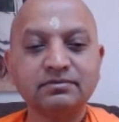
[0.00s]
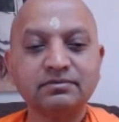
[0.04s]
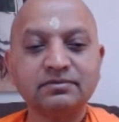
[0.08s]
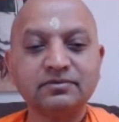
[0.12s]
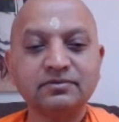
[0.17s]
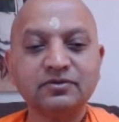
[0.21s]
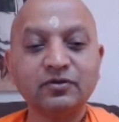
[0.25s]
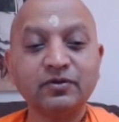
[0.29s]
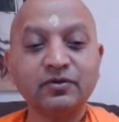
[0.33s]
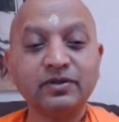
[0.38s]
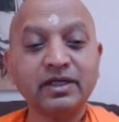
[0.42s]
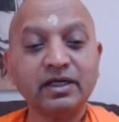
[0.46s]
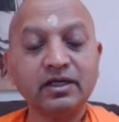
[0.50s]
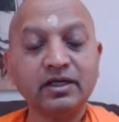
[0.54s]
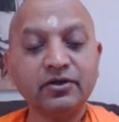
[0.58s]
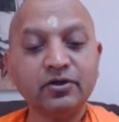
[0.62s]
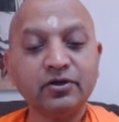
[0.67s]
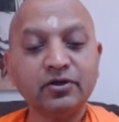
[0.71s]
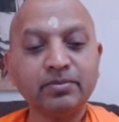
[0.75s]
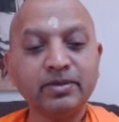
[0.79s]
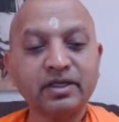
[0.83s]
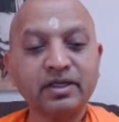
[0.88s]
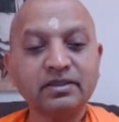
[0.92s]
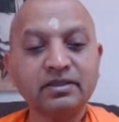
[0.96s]
You killed your
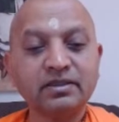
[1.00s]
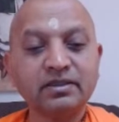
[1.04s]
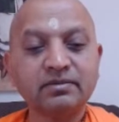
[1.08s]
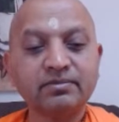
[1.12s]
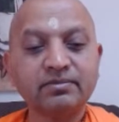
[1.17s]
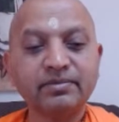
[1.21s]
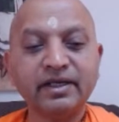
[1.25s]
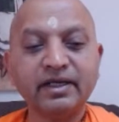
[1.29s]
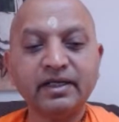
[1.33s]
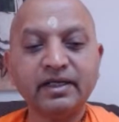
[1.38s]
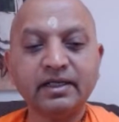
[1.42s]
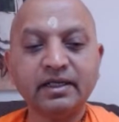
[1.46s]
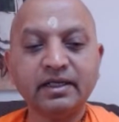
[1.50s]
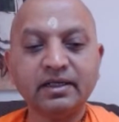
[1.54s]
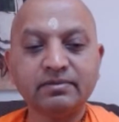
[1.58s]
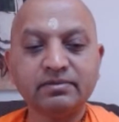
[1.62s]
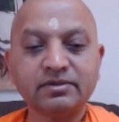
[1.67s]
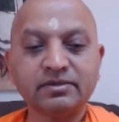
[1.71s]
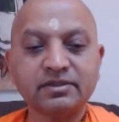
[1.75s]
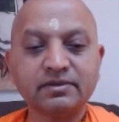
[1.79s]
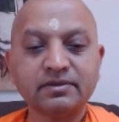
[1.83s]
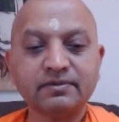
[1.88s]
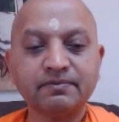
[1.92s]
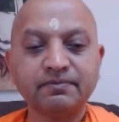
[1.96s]
brother many
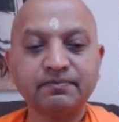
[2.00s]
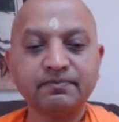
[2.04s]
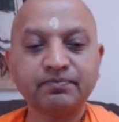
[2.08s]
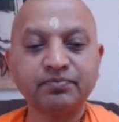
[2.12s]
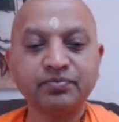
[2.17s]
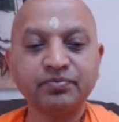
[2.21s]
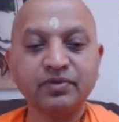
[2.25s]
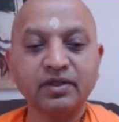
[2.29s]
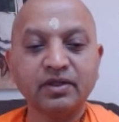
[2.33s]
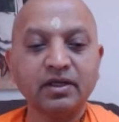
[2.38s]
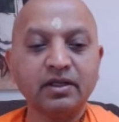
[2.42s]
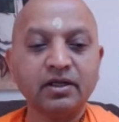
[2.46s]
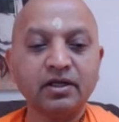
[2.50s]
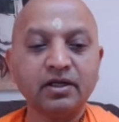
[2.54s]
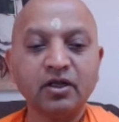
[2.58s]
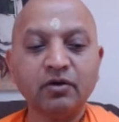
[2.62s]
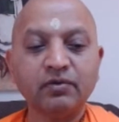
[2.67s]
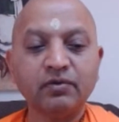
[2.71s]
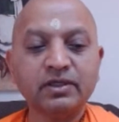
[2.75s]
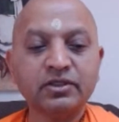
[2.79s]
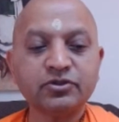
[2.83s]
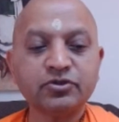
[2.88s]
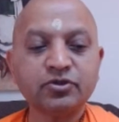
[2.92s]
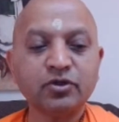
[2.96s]
times. Now
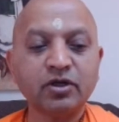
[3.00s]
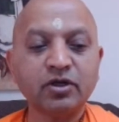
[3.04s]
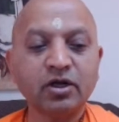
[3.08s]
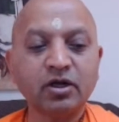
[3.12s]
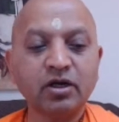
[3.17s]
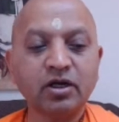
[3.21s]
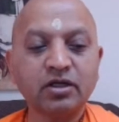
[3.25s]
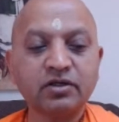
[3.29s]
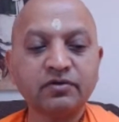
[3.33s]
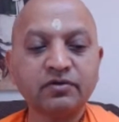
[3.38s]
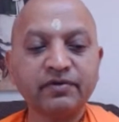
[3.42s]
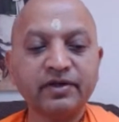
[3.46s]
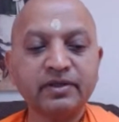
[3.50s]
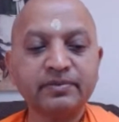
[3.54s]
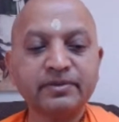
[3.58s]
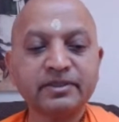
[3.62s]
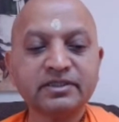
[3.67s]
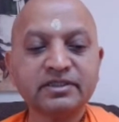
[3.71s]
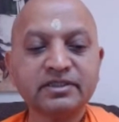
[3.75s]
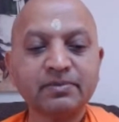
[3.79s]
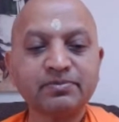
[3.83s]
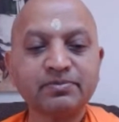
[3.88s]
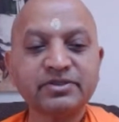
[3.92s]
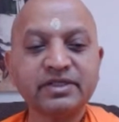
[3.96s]
Arjuna got very much
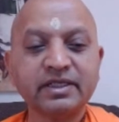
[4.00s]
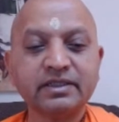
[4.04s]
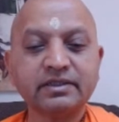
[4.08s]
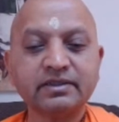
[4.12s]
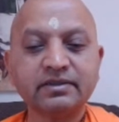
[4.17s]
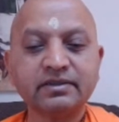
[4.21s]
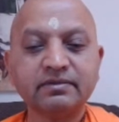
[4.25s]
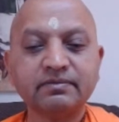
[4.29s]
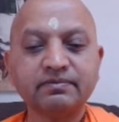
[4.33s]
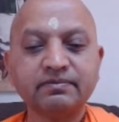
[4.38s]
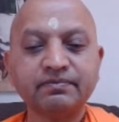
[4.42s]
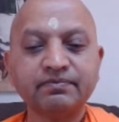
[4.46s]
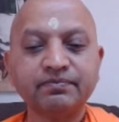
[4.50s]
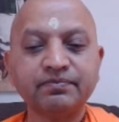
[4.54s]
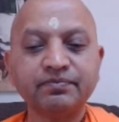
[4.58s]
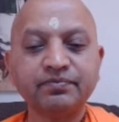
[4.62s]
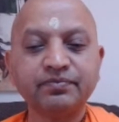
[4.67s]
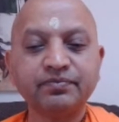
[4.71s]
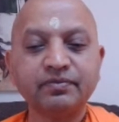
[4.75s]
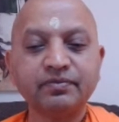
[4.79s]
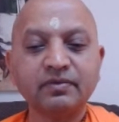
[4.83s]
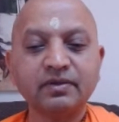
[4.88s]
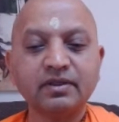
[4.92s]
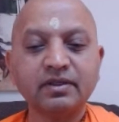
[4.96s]
upset.
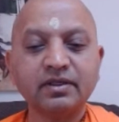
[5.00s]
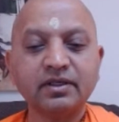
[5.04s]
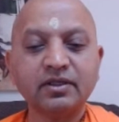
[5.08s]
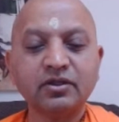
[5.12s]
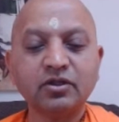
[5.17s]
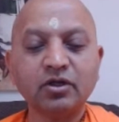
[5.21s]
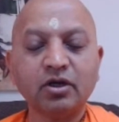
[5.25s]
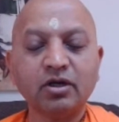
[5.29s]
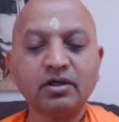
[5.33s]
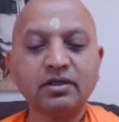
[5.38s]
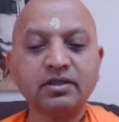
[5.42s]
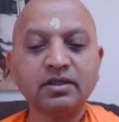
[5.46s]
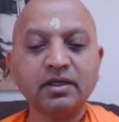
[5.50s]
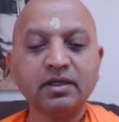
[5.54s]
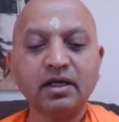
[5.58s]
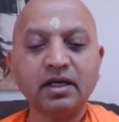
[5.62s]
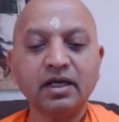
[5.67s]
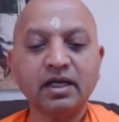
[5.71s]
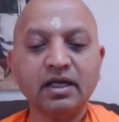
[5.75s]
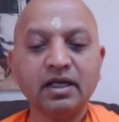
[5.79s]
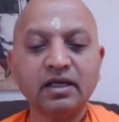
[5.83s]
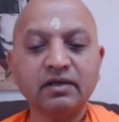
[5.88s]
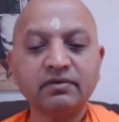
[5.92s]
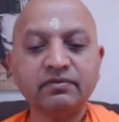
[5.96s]
He thought, I
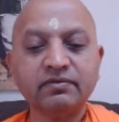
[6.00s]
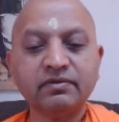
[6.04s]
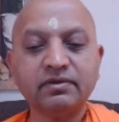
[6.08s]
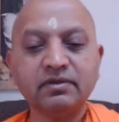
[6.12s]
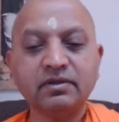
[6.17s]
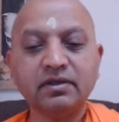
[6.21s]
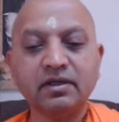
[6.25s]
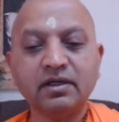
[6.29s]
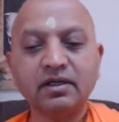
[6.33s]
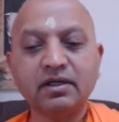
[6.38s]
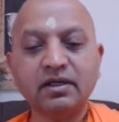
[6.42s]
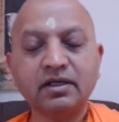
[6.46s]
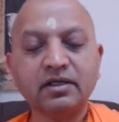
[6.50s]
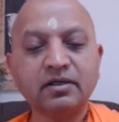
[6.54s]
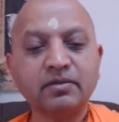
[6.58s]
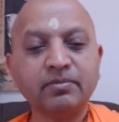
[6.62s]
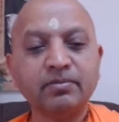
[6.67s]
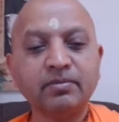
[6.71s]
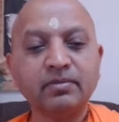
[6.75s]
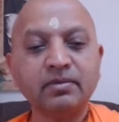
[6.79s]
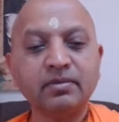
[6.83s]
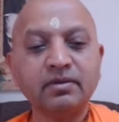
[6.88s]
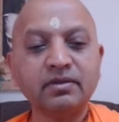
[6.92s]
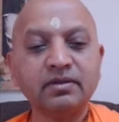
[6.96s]
have hurt
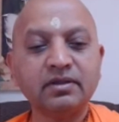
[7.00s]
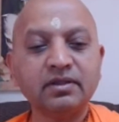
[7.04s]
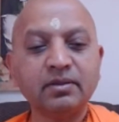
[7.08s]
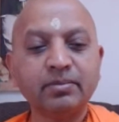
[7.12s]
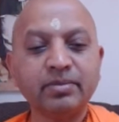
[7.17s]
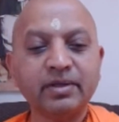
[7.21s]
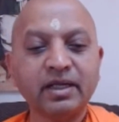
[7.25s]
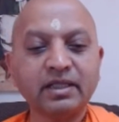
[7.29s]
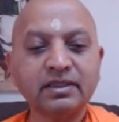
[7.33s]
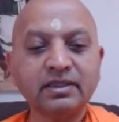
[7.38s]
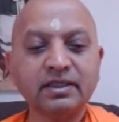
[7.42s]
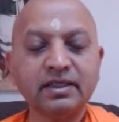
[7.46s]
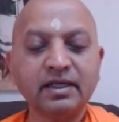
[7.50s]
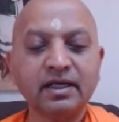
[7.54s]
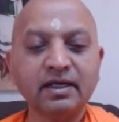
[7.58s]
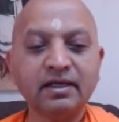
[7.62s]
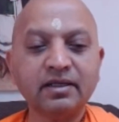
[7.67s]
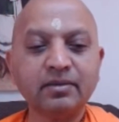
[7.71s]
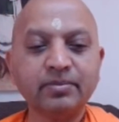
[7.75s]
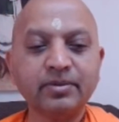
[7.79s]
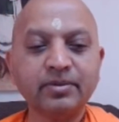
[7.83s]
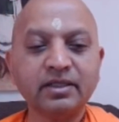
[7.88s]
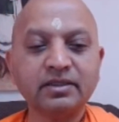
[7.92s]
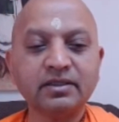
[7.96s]
the brother, elder
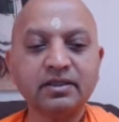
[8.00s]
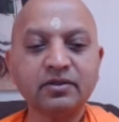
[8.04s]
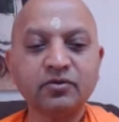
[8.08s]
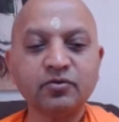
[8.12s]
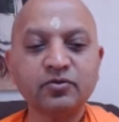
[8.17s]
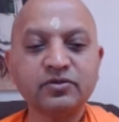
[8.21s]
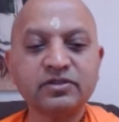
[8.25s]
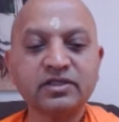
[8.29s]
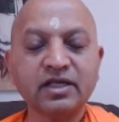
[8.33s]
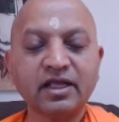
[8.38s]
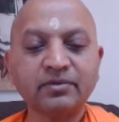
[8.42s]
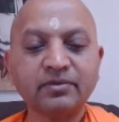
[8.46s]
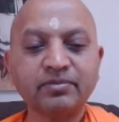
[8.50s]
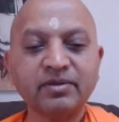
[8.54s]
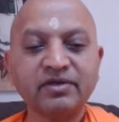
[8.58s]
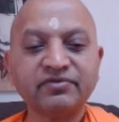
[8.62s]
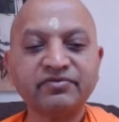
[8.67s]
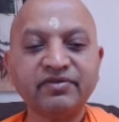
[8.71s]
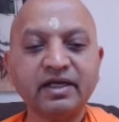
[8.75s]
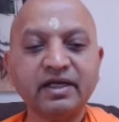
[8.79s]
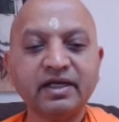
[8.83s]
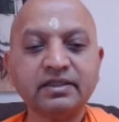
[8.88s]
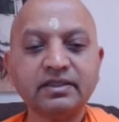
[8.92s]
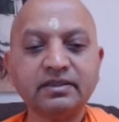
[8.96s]
brother, who's like my
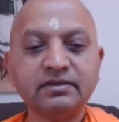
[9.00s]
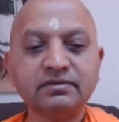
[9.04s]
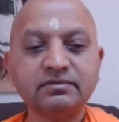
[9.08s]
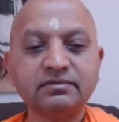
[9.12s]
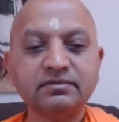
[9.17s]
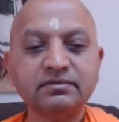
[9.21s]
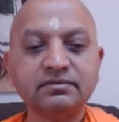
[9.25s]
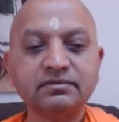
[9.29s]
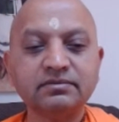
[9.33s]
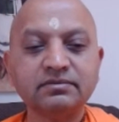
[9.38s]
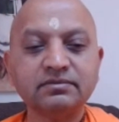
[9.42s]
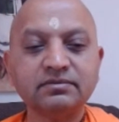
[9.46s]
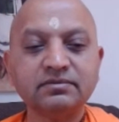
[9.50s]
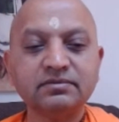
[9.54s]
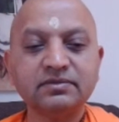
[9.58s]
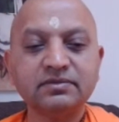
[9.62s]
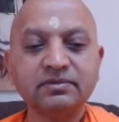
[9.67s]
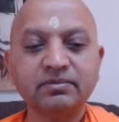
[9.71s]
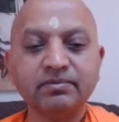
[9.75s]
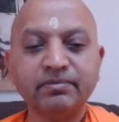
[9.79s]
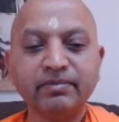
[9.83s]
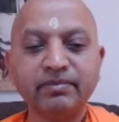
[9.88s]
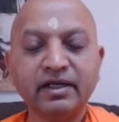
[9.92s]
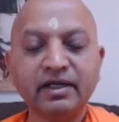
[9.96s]
father,
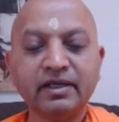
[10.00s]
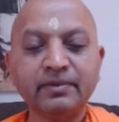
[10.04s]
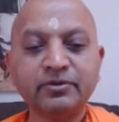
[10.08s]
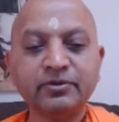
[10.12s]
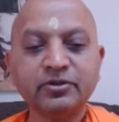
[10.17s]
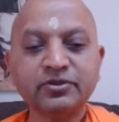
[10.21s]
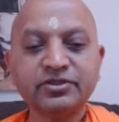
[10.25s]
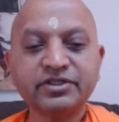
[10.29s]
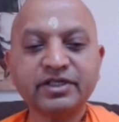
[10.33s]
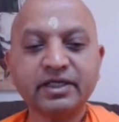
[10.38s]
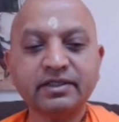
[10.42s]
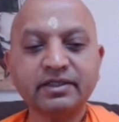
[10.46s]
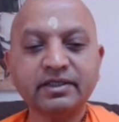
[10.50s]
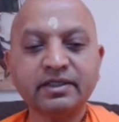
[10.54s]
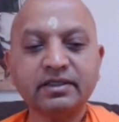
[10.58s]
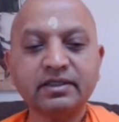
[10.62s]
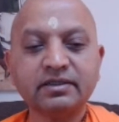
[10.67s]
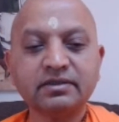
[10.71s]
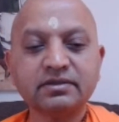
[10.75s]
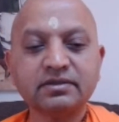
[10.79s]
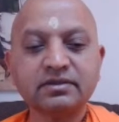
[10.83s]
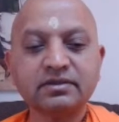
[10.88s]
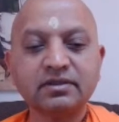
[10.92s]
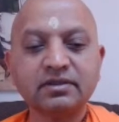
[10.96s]
made him to shed
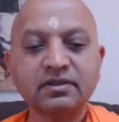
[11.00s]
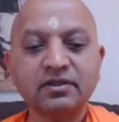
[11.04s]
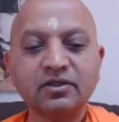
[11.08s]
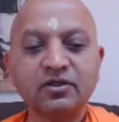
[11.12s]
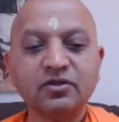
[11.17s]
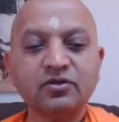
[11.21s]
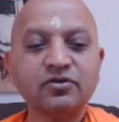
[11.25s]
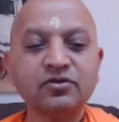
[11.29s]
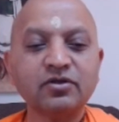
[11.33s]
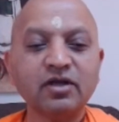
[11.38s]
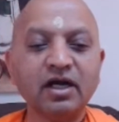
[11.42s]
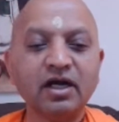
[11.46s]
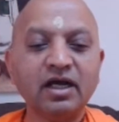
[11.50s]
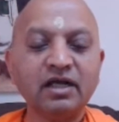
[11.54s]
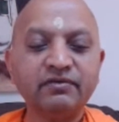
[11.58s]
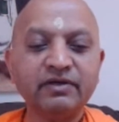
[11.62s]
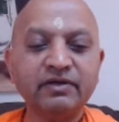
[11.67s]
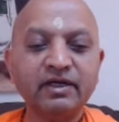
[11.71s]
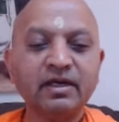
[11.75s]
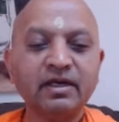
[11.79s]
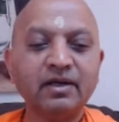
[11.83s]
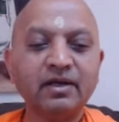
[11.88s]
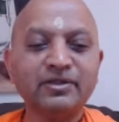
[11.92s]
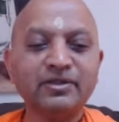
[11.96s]
tears. So I will
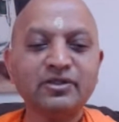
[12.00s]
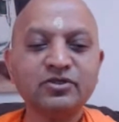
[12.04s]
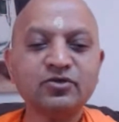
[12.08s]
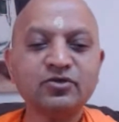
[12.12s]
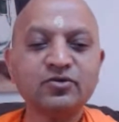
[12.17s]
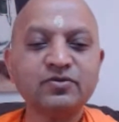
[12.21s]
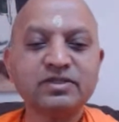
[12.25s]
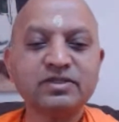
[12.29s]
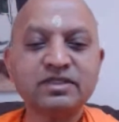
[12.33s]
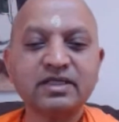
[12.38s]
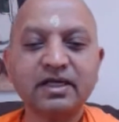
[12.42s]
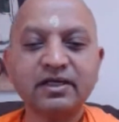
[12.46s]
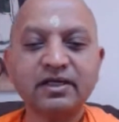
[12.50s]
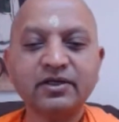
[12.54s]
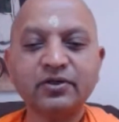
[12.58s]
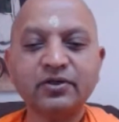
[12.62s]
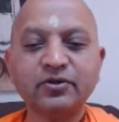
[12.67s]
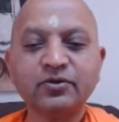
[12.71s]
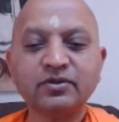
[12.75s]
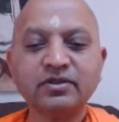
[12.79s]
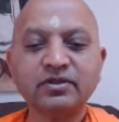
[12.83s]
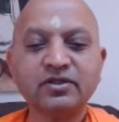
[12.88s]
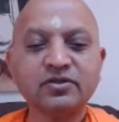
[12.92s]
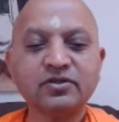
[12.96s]
commit suicide. He
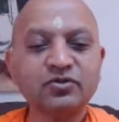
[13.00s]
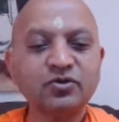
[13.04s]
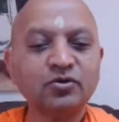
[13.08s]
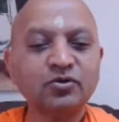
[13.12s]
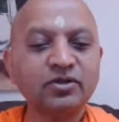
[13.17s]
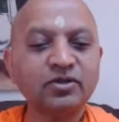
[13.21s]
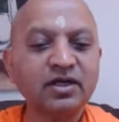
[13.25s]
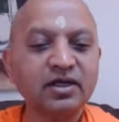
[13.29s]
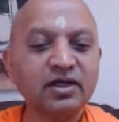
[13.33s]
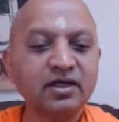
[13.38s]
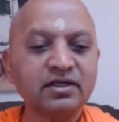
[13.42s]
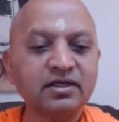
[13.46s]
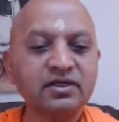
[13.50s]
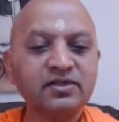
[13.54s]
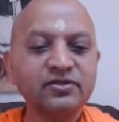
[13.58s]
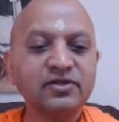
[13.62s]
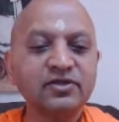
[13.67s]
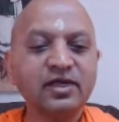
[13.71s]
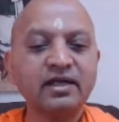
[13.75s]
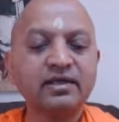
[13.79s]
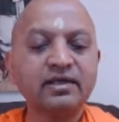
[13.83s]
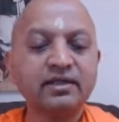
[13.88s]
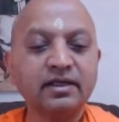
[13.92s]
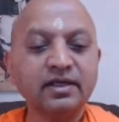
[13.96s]
took the sword to cut his
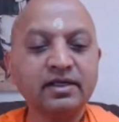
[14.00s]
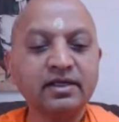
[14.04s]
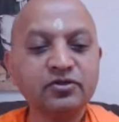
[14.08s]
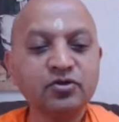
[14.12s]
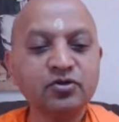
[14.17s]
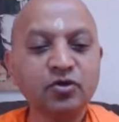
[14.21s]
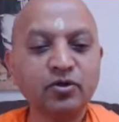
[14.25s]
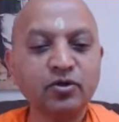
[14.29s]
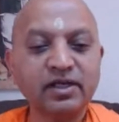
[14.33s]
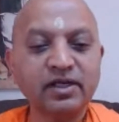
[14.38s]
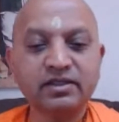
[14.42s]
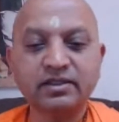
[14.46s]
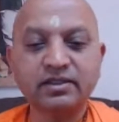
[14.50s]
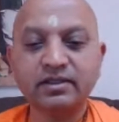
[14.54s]
head, his own head.